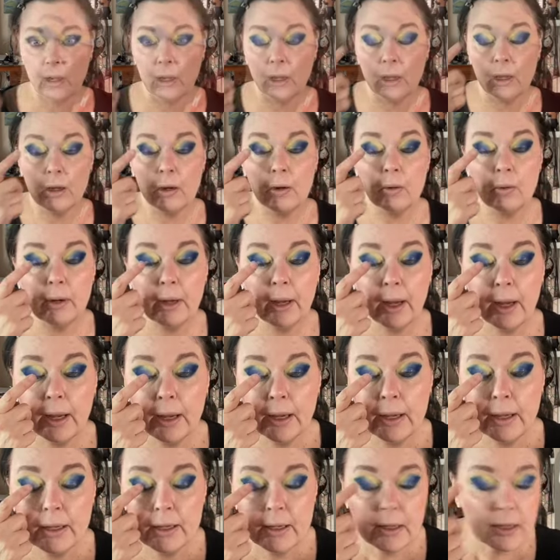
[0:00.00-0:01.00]

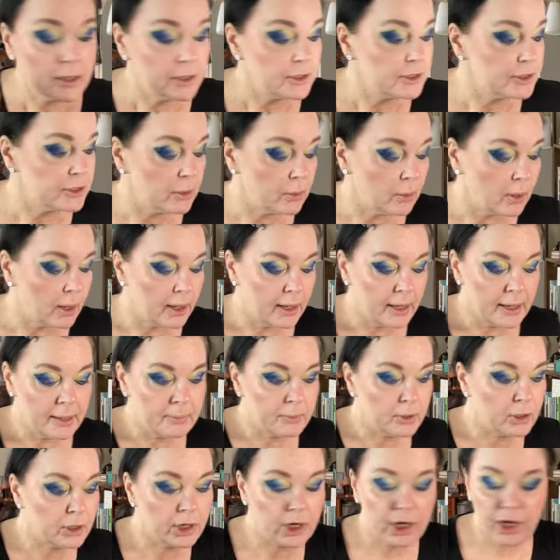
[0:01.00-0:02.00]
Okay, so I'm
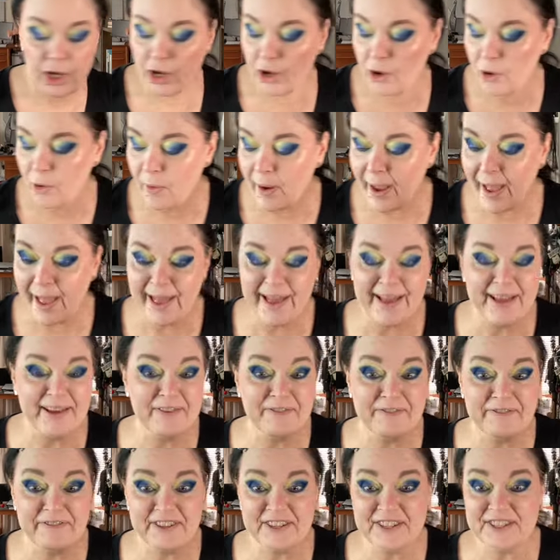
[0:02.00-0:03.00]
going to go and
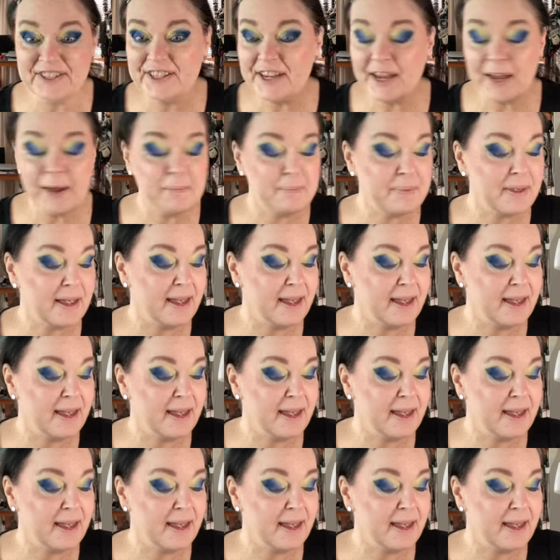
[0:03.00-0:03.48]
finish up,